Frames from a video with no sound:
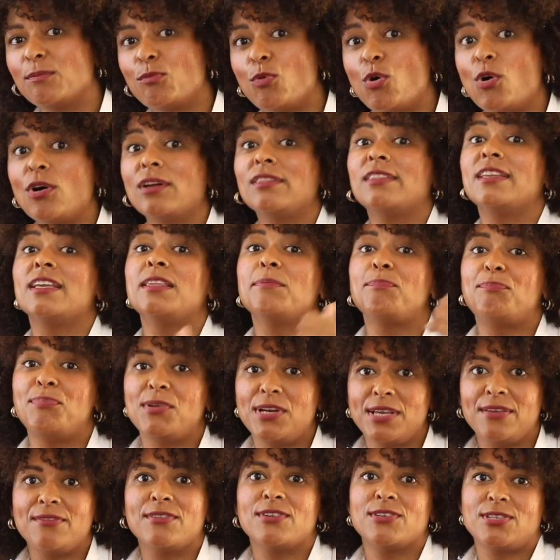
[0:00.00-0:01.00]
more than
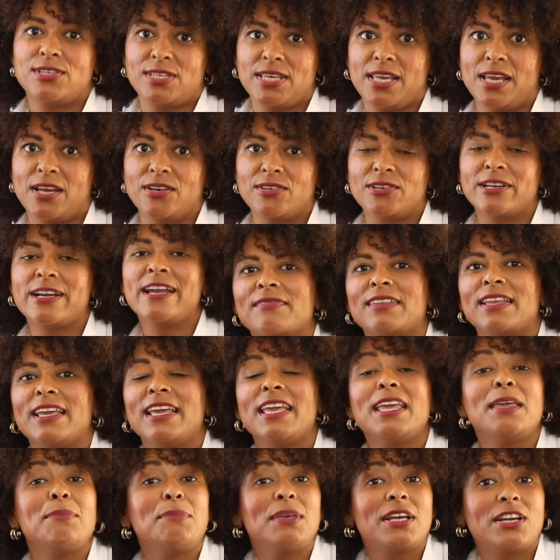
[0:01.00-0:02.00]
previous year.
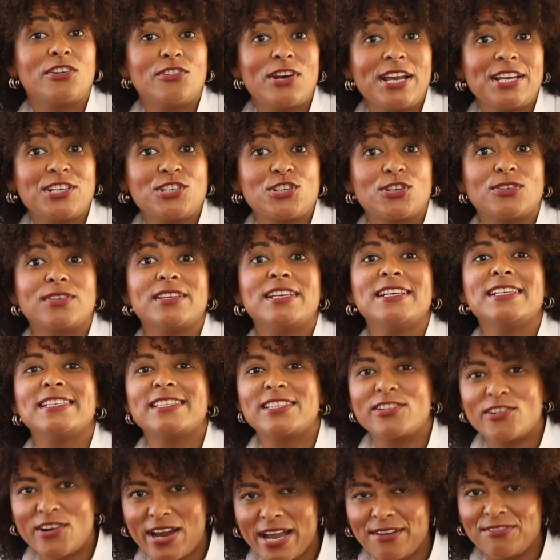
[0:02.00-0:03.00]
Immigration
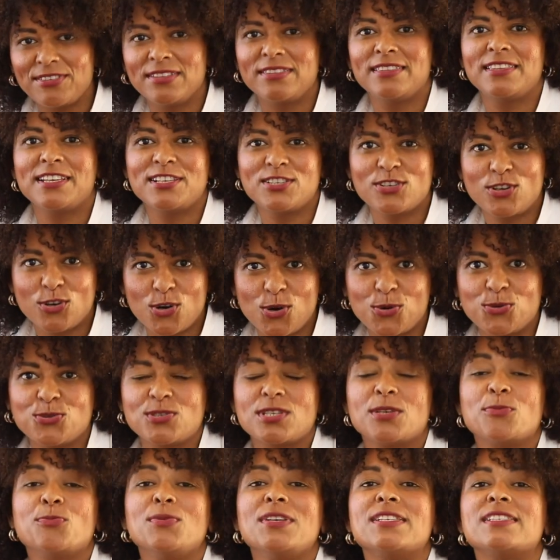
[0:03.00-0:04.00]
is driving this
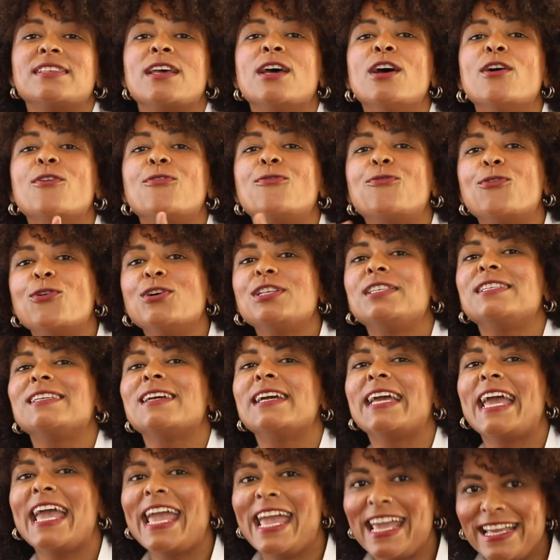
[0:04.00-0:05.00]
growth, with
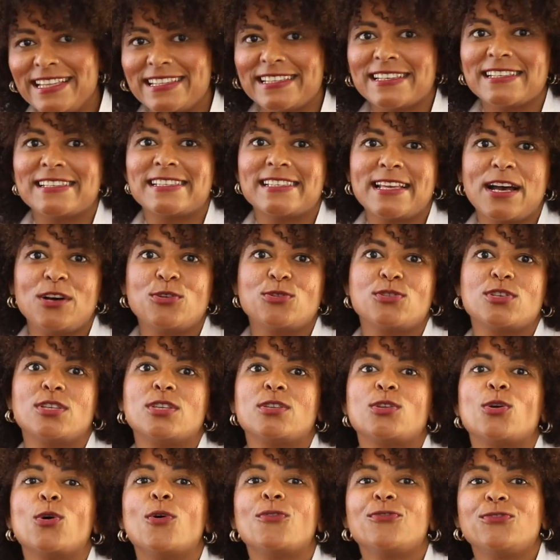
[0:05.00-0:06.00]

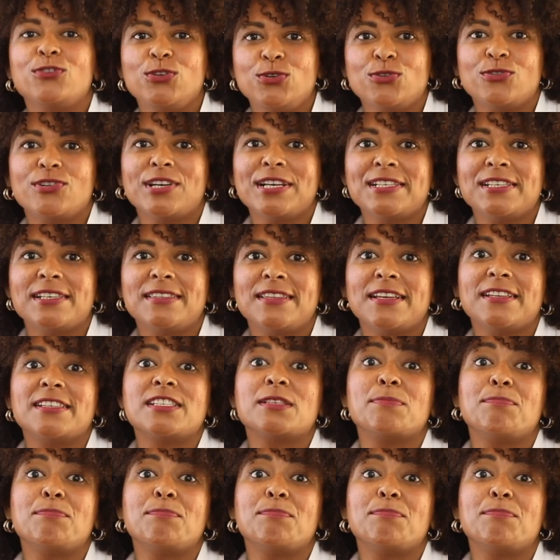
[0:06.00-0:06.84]
48,000 of new residents